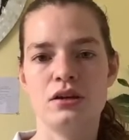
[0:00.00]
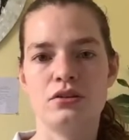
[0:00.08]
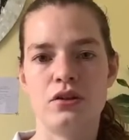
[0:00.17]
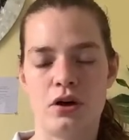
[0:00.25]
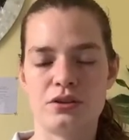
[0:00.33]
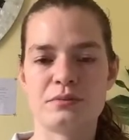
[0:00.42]

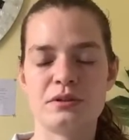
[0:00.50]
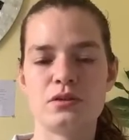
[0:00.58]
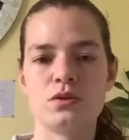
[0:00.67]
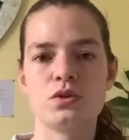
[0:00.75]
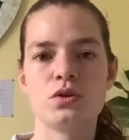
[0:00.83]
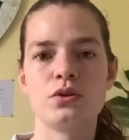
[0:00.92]
the hospital.
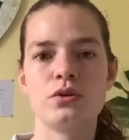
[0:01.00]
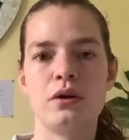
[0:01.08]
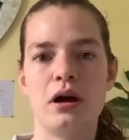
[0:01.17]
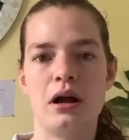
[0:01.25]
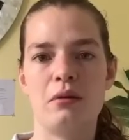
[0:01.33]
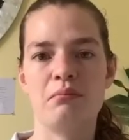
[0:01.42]
So
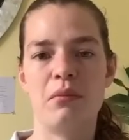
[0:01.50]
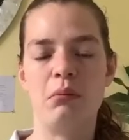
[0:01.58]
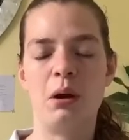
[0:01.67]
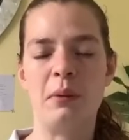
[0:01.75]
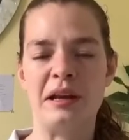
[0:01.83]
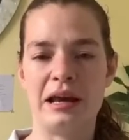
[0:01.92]
my
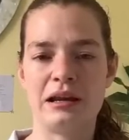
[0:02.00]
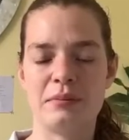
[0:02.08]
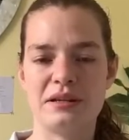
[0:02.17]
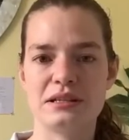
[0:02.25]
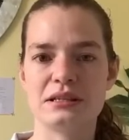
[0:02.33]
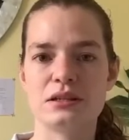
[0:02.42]
mom, my dad, and my
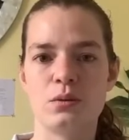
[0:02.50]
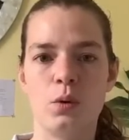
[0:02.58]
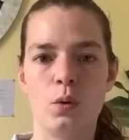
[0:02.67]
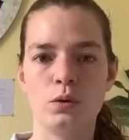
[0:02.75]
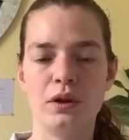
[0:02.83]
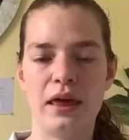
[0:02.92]
sister were
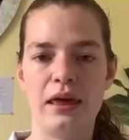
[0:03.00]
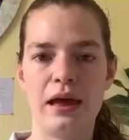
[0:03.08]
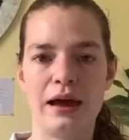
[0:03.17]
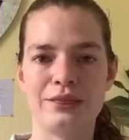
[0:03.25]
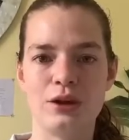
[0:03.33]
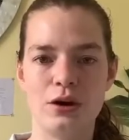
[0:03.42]
all there
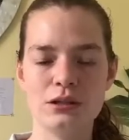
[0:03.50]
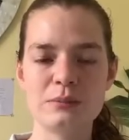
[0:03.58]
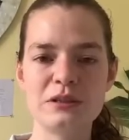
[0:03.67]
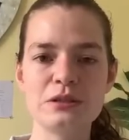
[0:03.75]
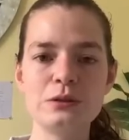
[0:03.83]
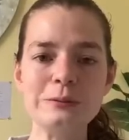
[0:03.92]
at the
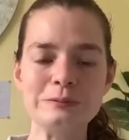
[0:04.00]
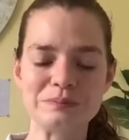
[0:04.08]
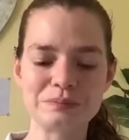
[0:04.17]
hospital.